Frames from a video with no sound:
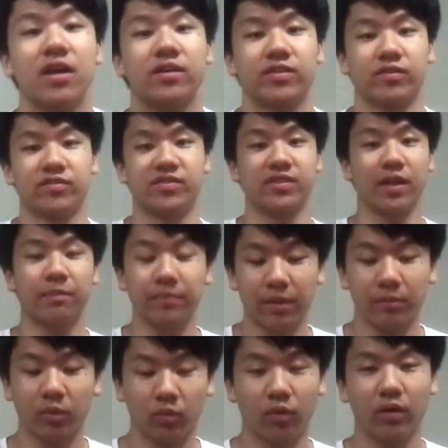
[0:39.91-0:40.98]
So step
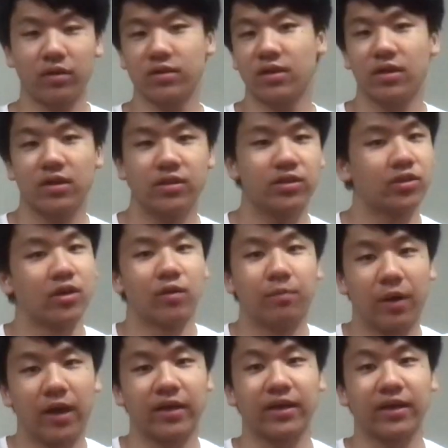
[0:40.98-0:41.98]
number 1, you go buy a